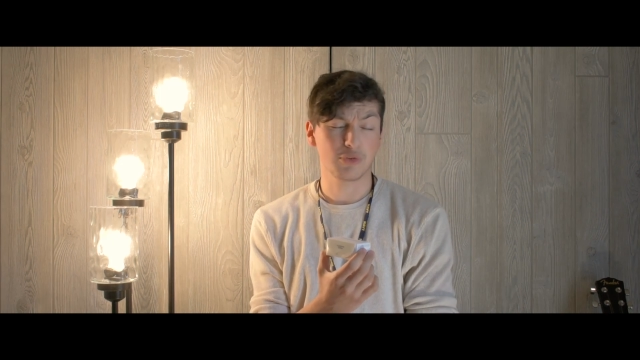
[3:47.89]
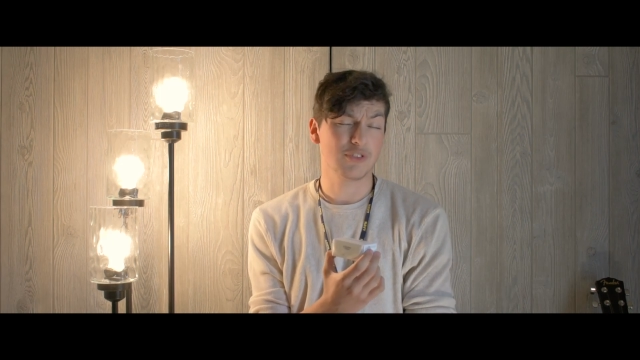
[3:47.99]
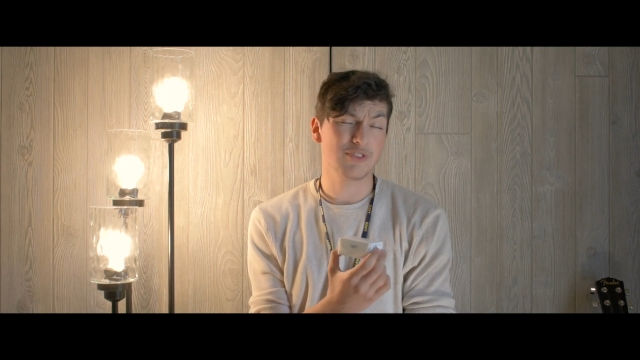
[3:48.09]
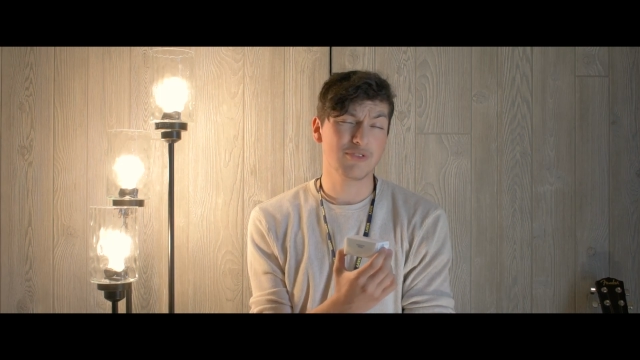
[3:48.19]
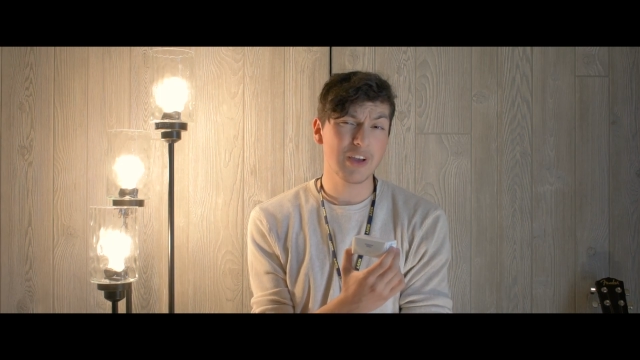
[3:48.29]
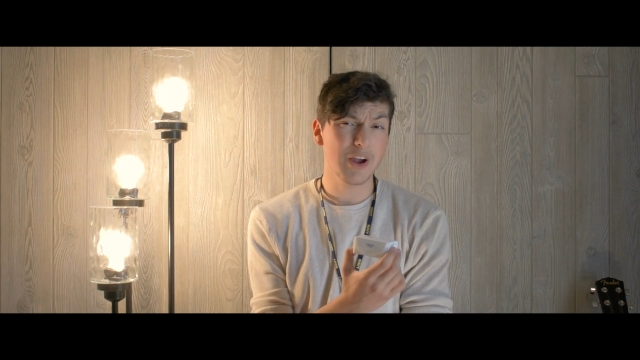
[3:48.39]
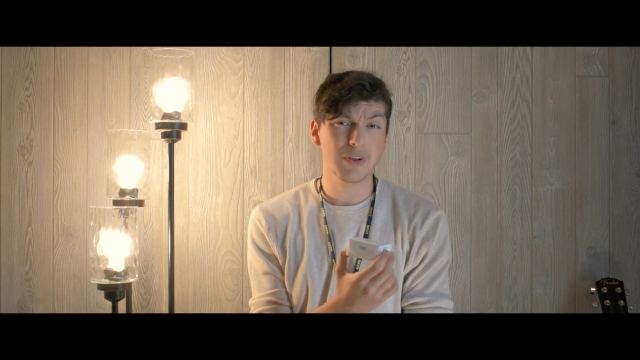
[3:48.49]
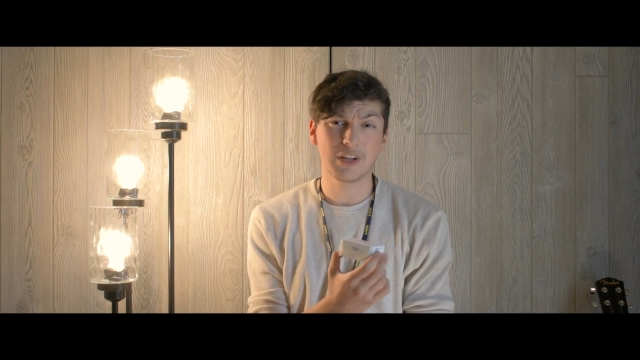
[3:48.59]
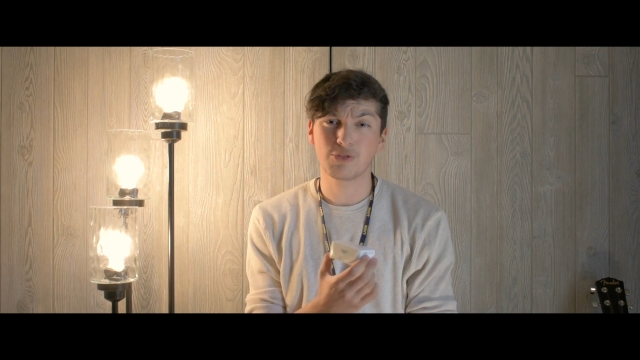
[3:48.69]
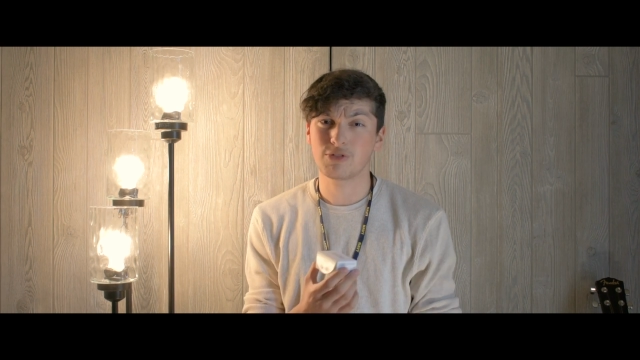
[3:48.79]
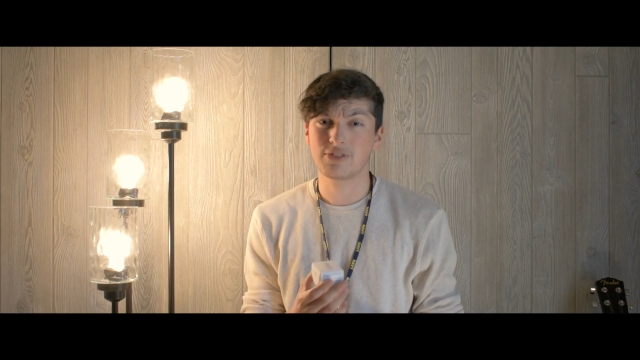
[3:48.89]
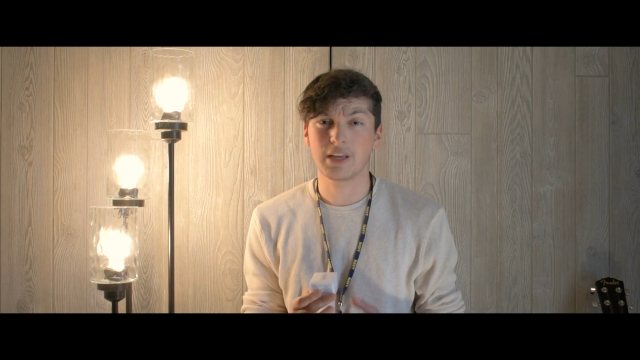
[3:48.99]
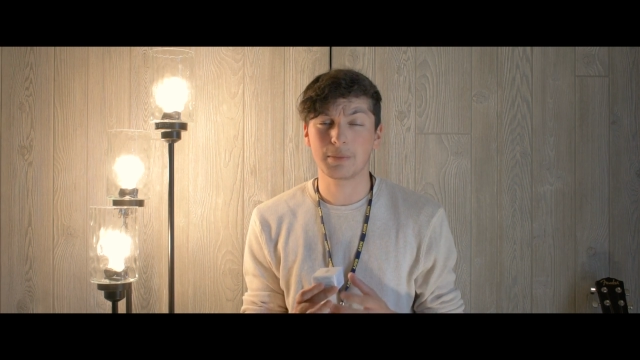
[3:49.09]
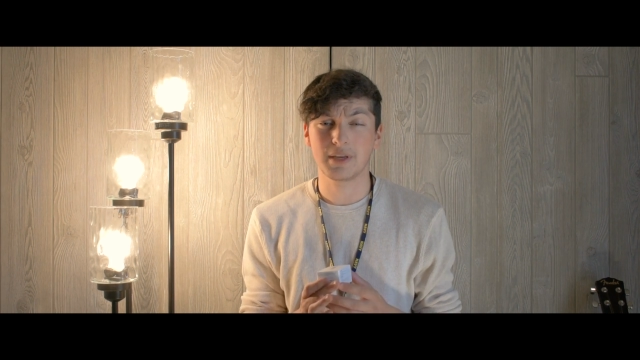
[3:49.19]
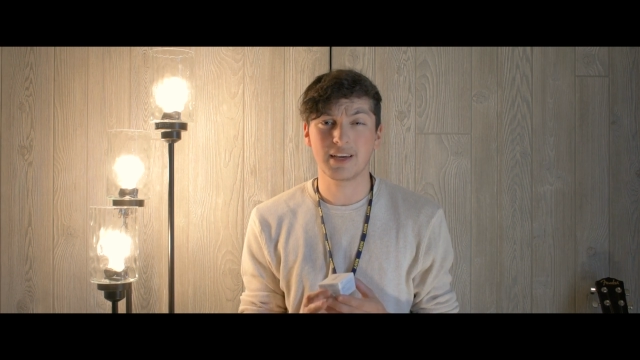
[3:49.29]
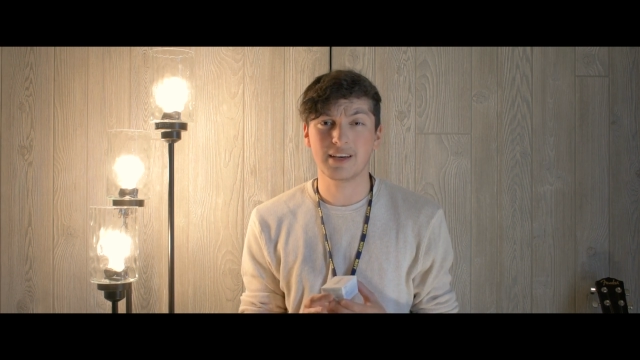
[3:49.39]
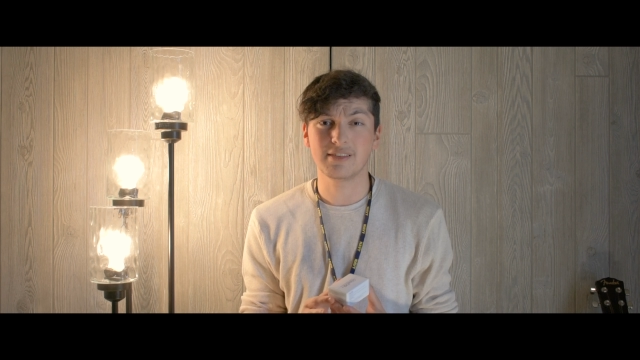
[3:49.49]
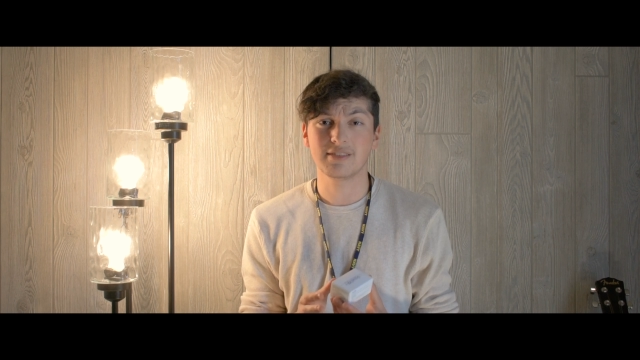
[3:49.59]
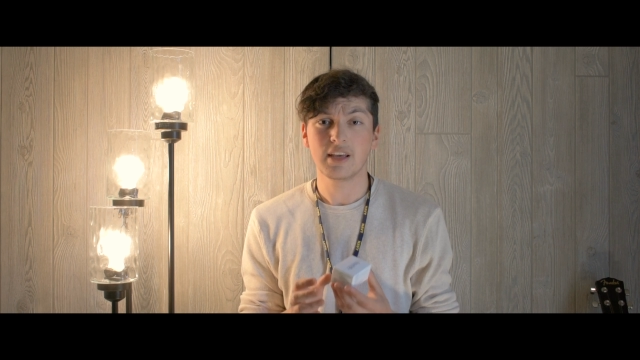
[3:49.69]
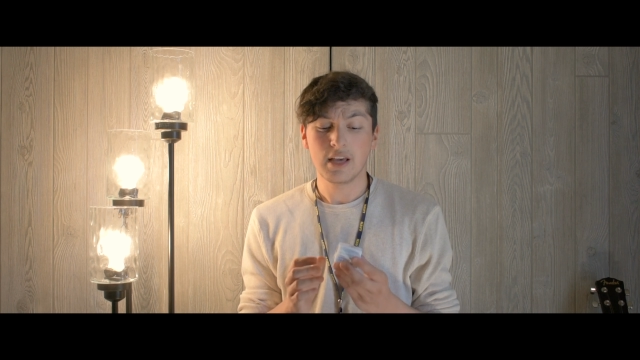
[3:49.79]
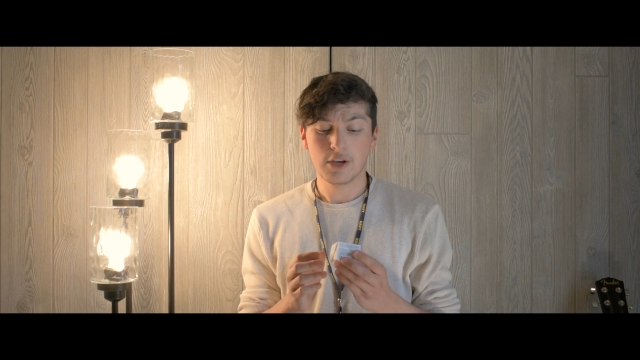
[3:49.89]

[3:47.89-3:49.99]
which is very interesting because